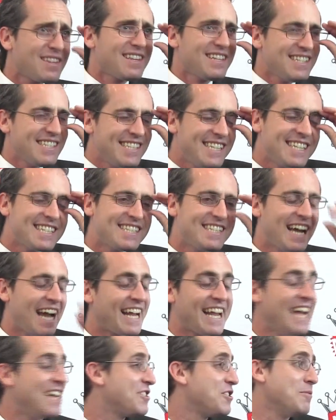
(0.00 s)
60, I
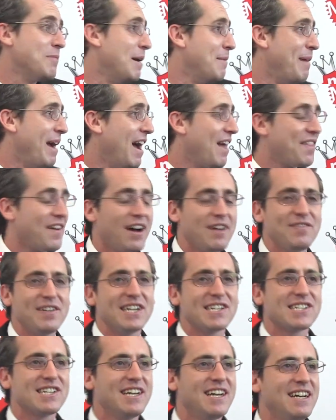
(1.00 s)
can't do my math,
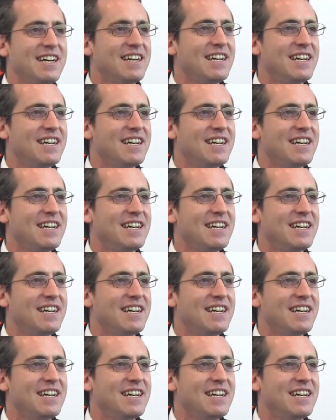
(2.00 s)
obviously.